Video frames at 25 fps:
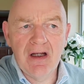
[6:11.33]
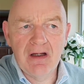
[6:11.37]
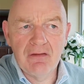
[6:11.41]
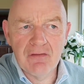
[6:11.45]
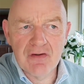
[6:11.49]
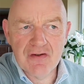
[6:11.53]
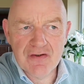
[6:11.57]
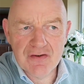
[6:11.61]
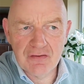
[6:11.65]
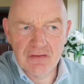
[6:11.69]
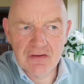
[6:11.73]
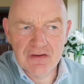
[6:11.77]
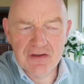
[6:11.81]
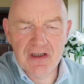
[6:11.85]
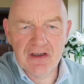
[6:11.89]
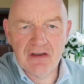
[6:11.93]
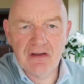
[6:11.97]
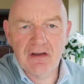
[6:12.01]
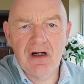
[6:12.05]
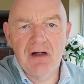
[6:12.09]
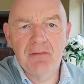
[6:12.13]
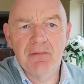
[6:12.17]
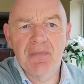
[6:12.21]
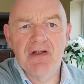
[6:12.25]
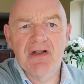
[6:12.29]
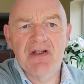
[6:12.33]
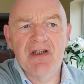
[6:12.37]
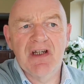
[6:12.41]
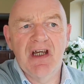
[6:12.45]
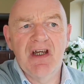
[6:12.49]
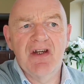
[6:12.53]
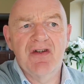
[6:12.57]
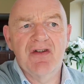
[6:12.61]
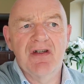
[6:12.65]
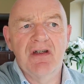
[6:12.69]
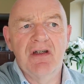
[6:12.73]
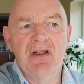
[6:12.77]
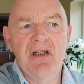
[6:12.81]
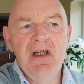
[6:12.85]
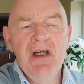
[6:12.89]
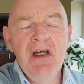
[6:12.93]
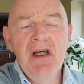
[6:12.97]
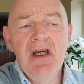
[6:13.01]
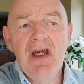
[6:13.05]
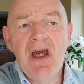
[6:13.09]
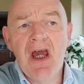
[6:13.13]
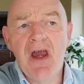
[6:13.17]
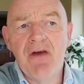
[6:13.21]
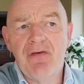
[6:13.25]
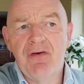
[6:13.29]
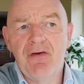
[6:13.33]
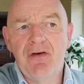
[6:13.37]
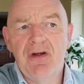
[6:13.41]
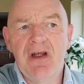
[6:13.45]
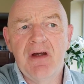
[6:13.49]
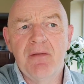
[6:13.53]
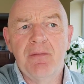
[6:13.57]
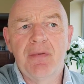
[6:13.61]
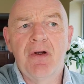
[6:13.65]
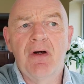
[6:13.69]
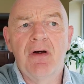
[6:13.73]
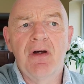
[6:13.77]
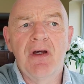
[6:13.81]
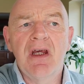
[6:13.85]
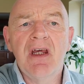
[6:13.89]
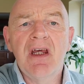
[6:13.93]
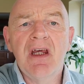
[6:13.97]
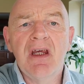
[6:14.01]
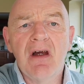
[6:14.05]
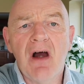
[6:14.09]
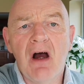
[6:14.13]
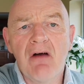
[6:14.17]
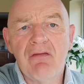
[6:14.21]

result in compensation. If for the employee,